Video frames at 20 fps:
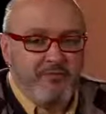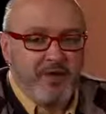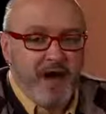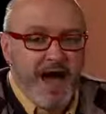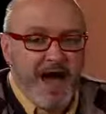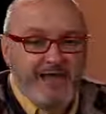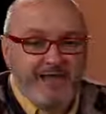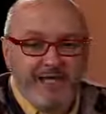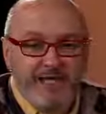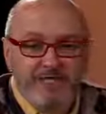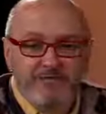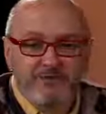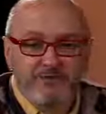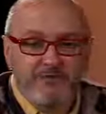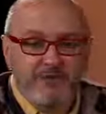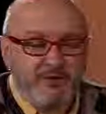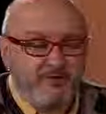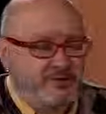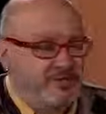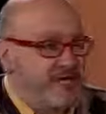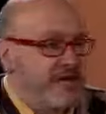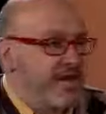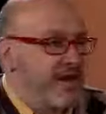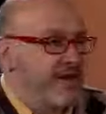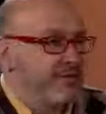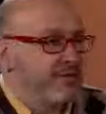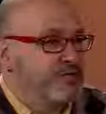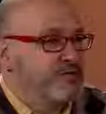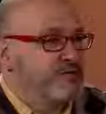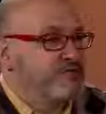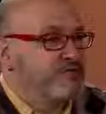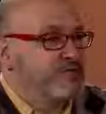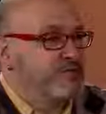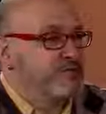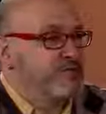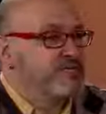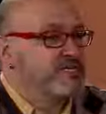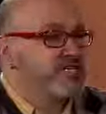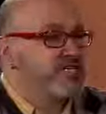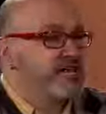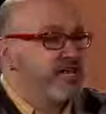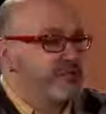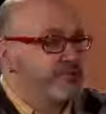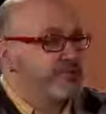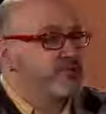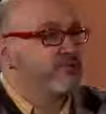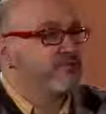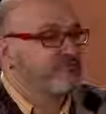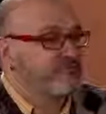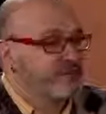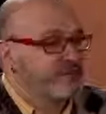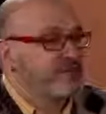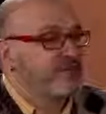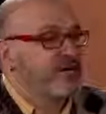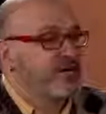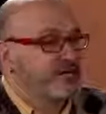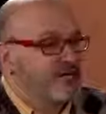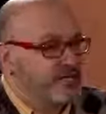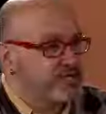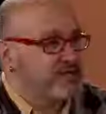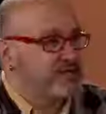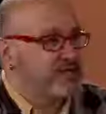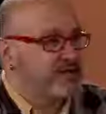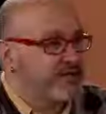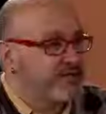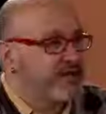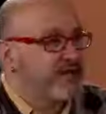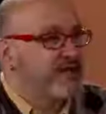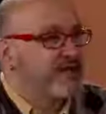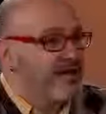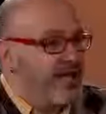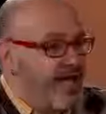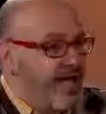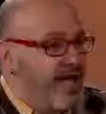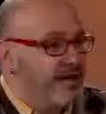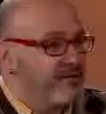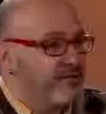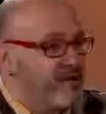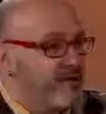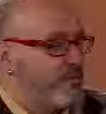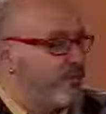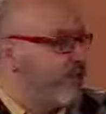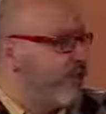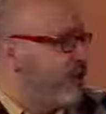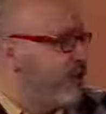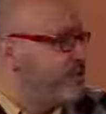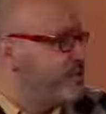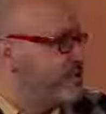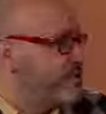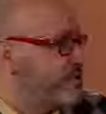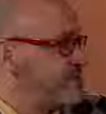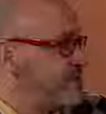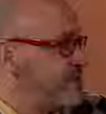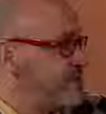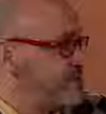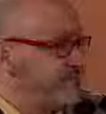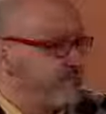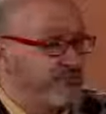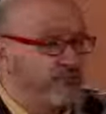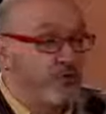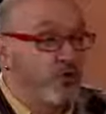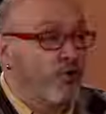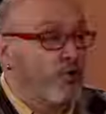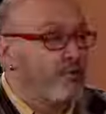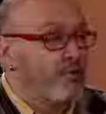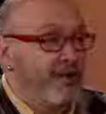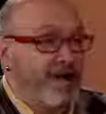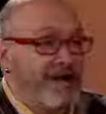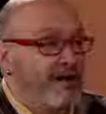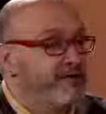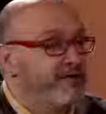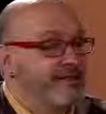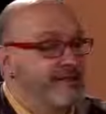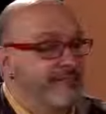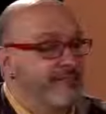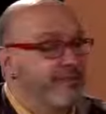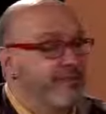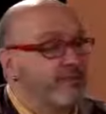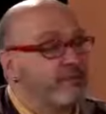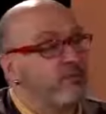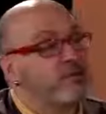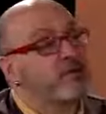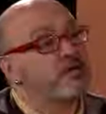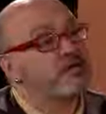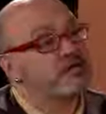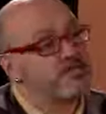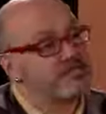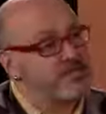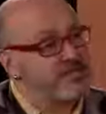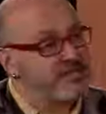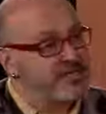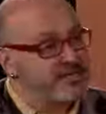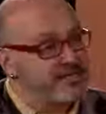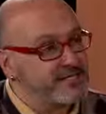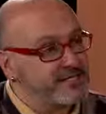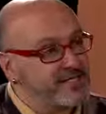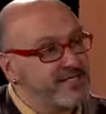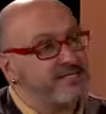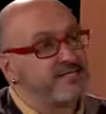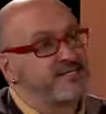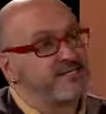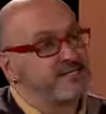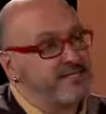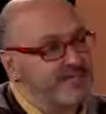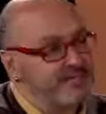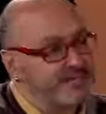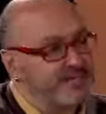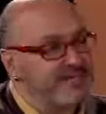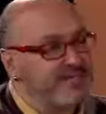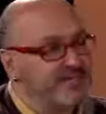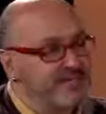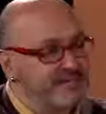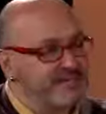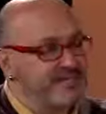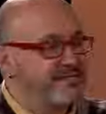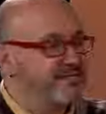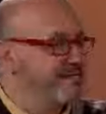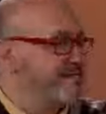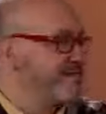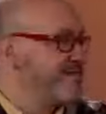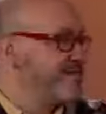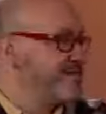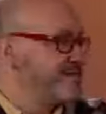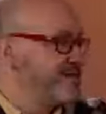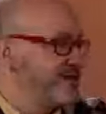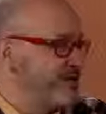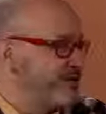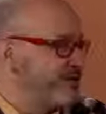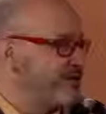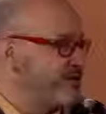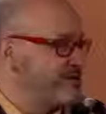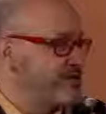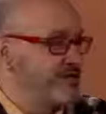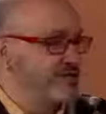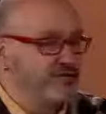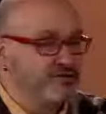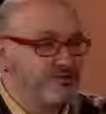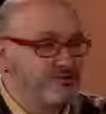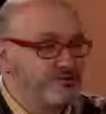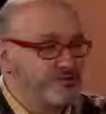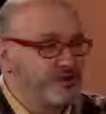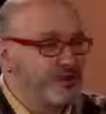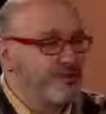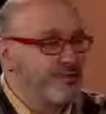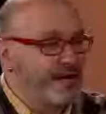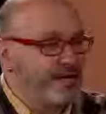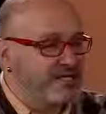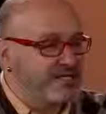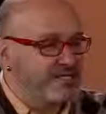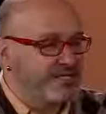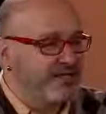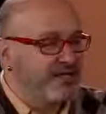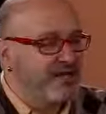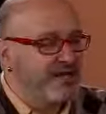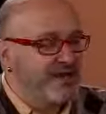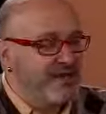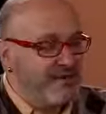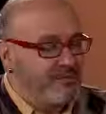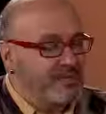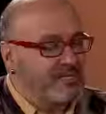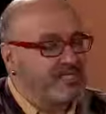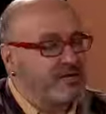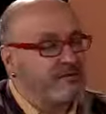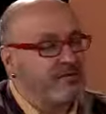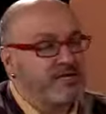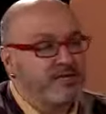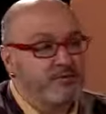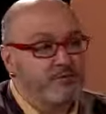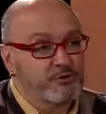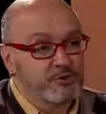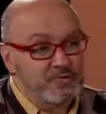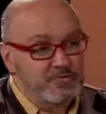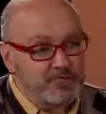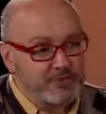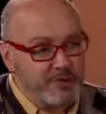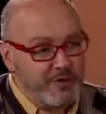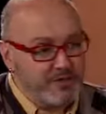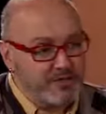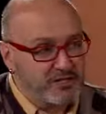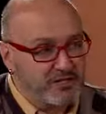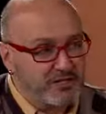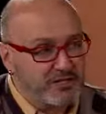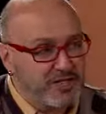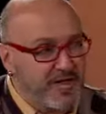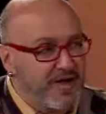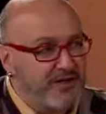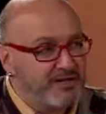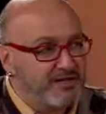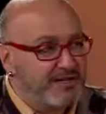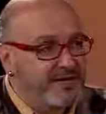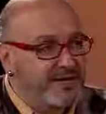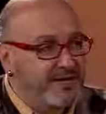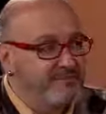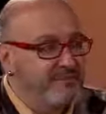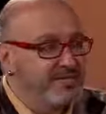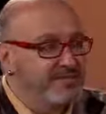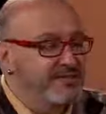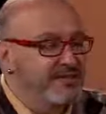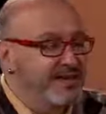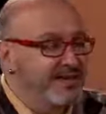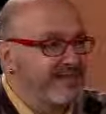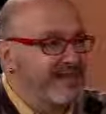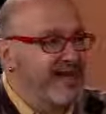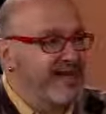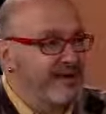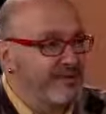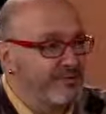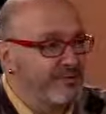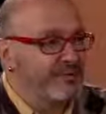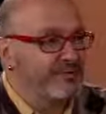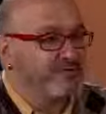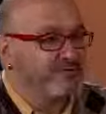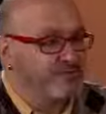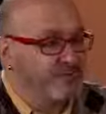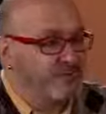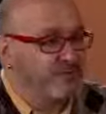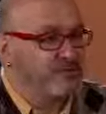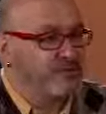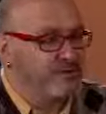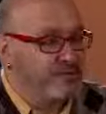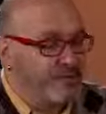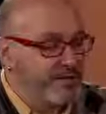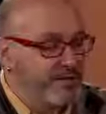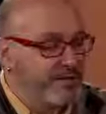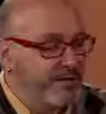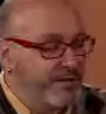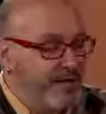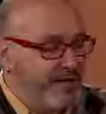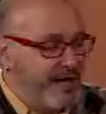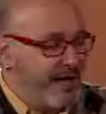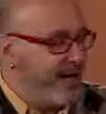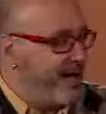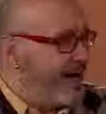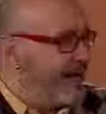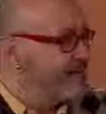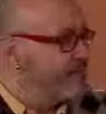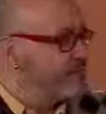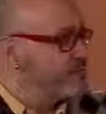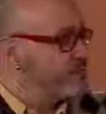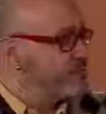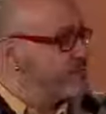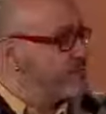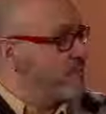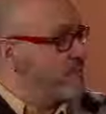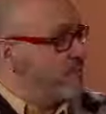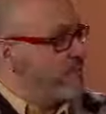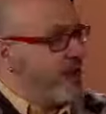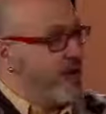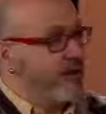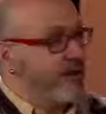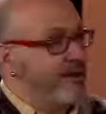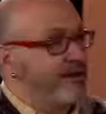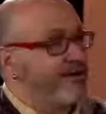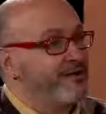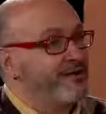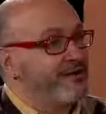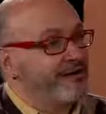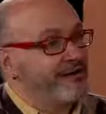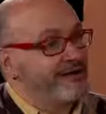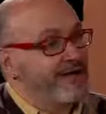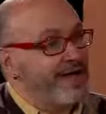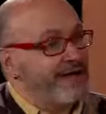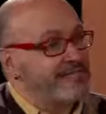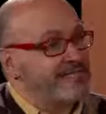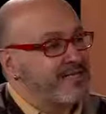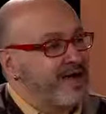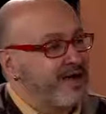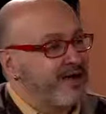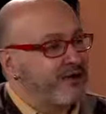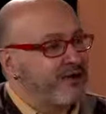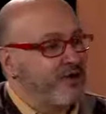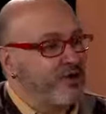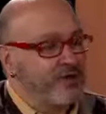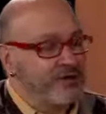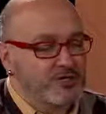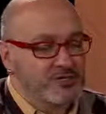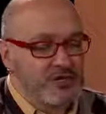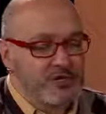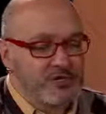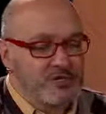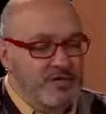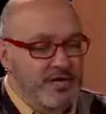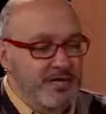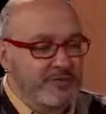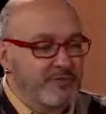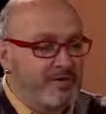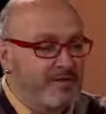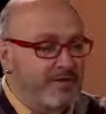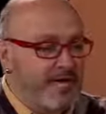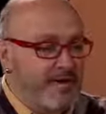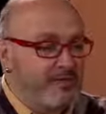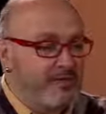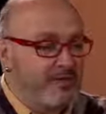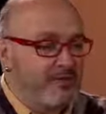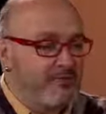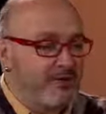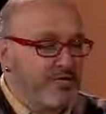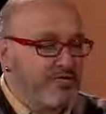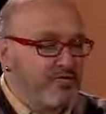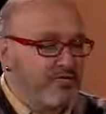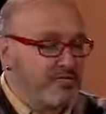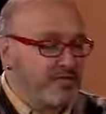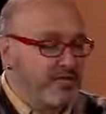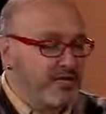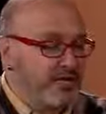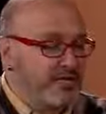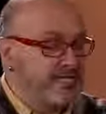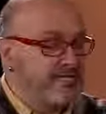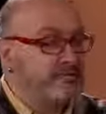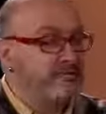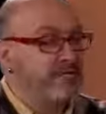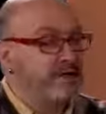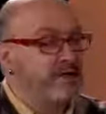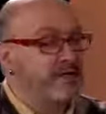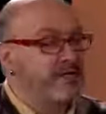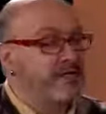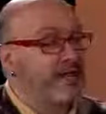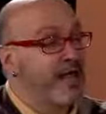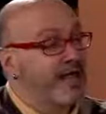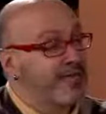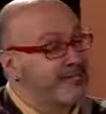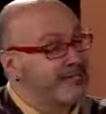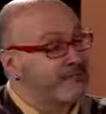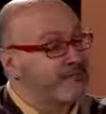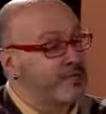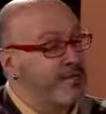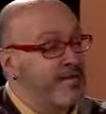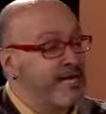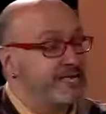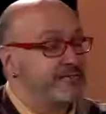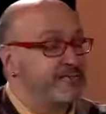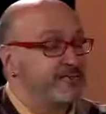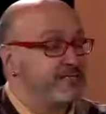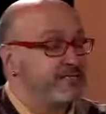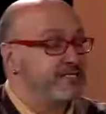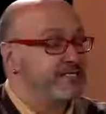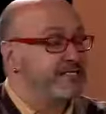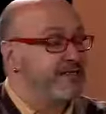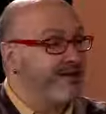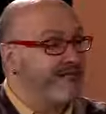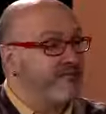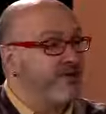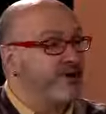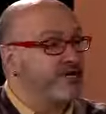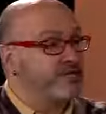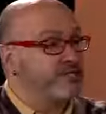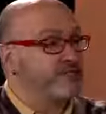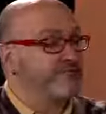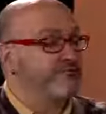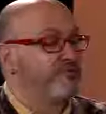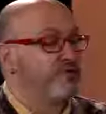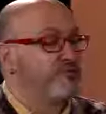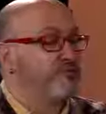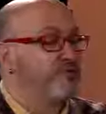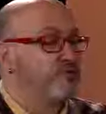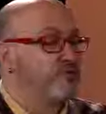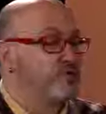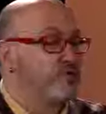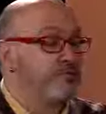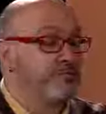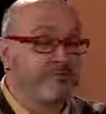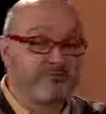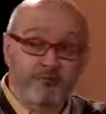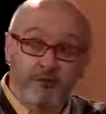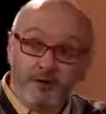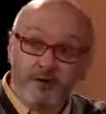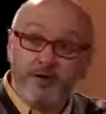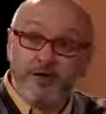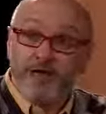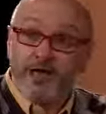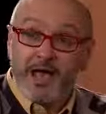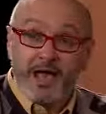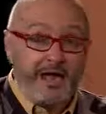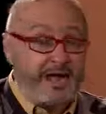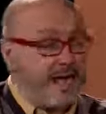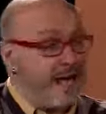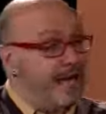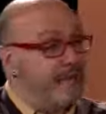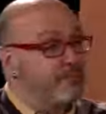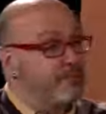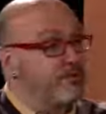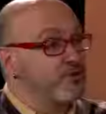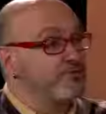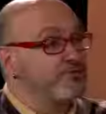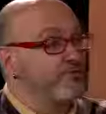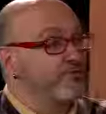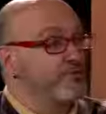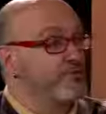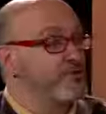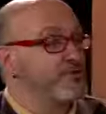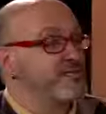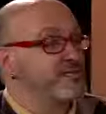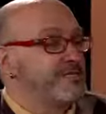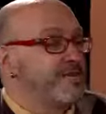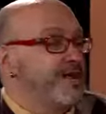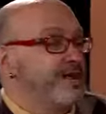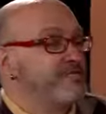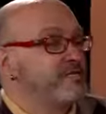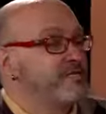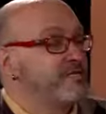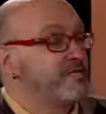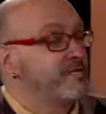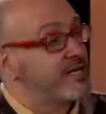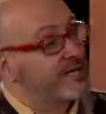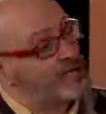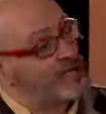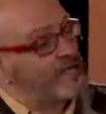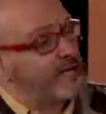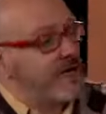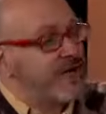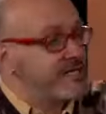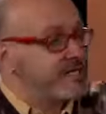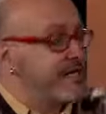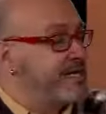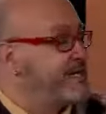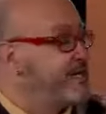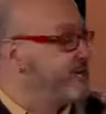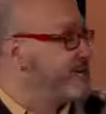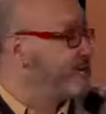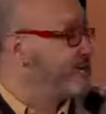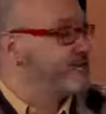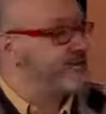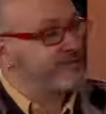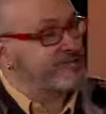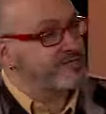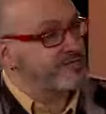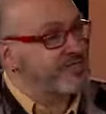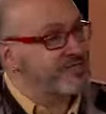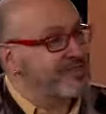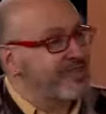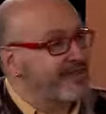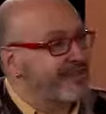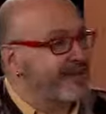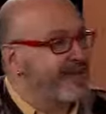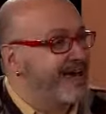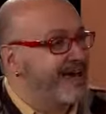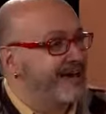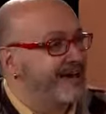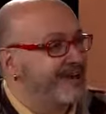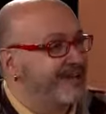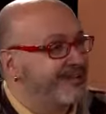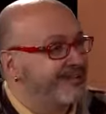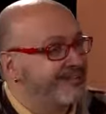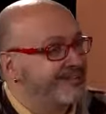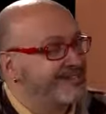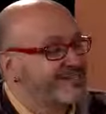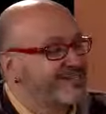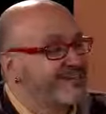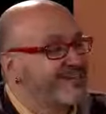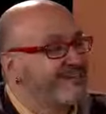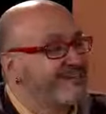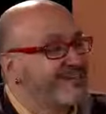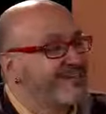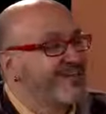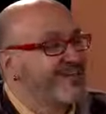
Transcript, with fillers: the highlights for me was Kate Amatuzzo when she came to her first audition yeah. and we were all just floored by her. And then we're like, "Well, can you sing this? Can you sing this? Mm -hmm. Can you sing this?" You know, because she could do so much. And when somebody really specially talented comes in like that, it really floors you. But I, I just I on our yeah. last cattle calls, a gentleman came in to audition that he's been in lots of plays, but he's never auditioned for a musical before, and he had a beautiful voice, and I was just like, "Oh my gosh, I didn't know you could sing like that." You know, yeah. so